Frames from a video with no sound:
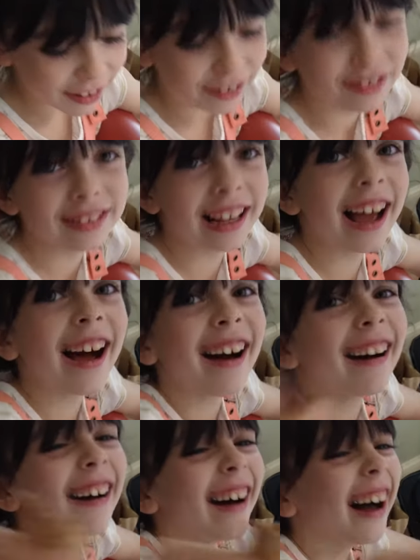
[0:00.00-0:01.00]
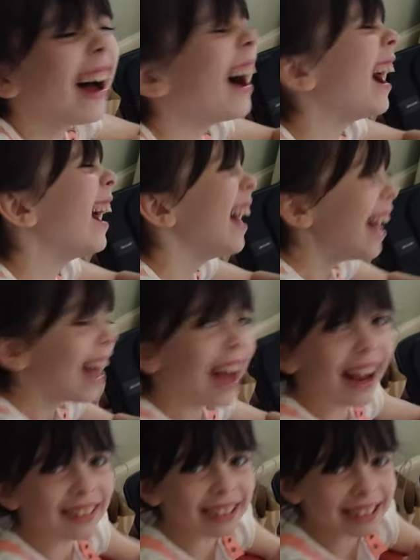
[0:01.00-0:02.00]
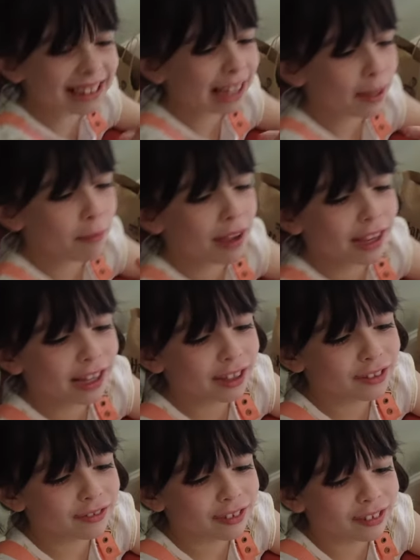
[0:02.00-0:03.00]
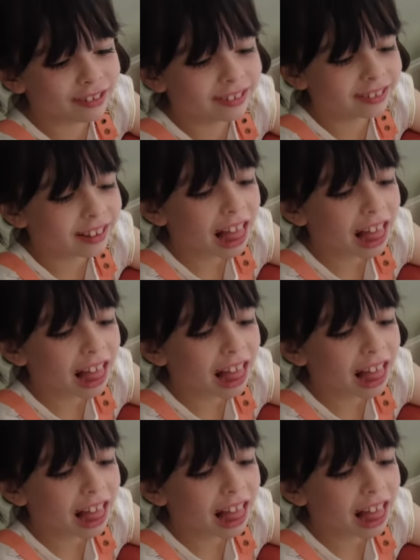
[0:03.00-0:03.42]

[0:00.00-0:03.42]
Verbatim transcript: Your towel. I'm just sticking my hand through.